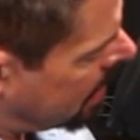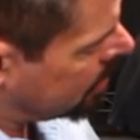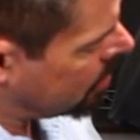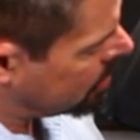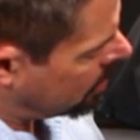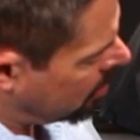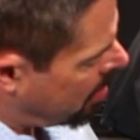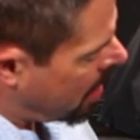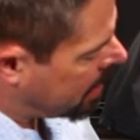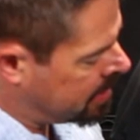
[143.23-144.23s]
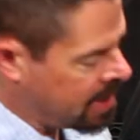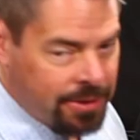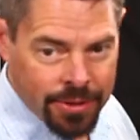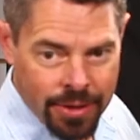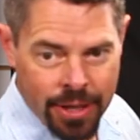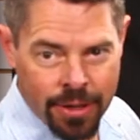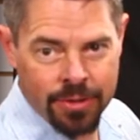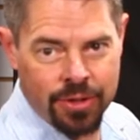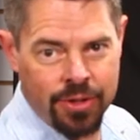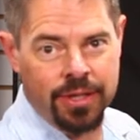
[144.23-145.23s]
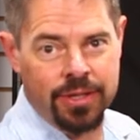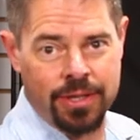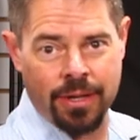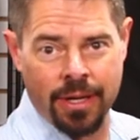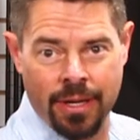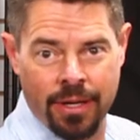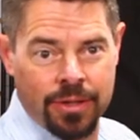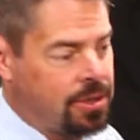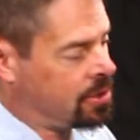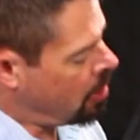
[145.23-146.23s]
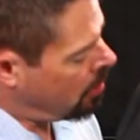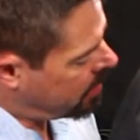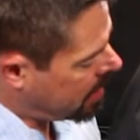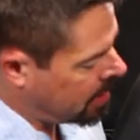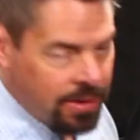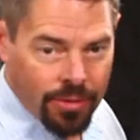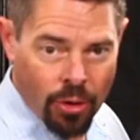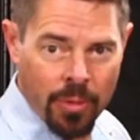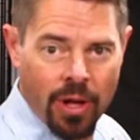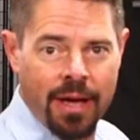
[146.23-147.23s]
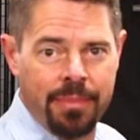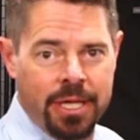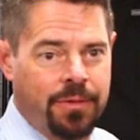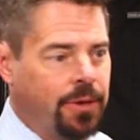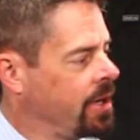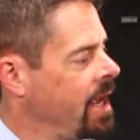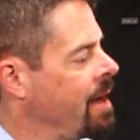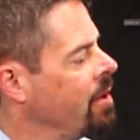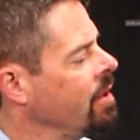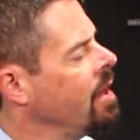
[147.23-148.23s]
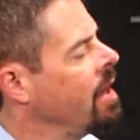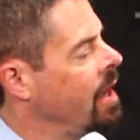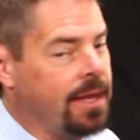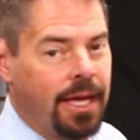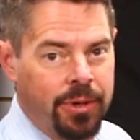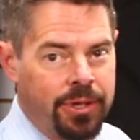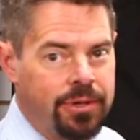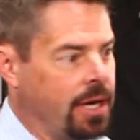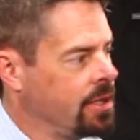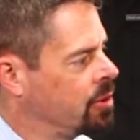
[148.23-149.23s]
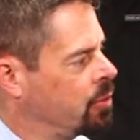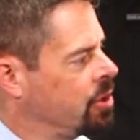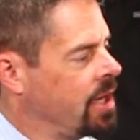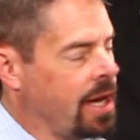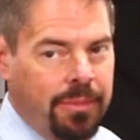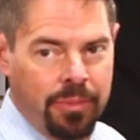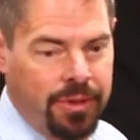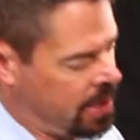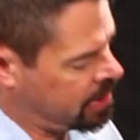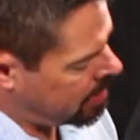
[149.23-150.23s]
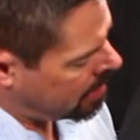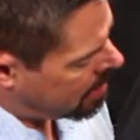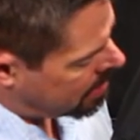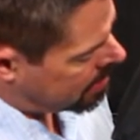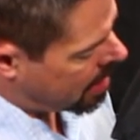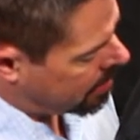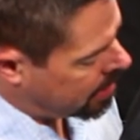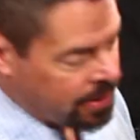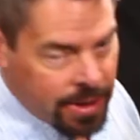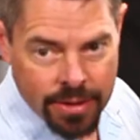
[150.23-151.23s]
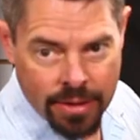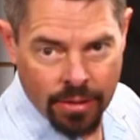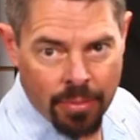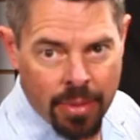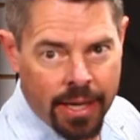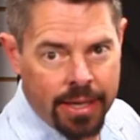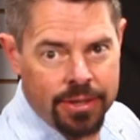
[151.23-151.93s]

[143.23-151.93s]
is there's a little pocket down under here so you can stow the normal eyepiece for your camera, and then when you're done, switch it out and put this down here into the little pocket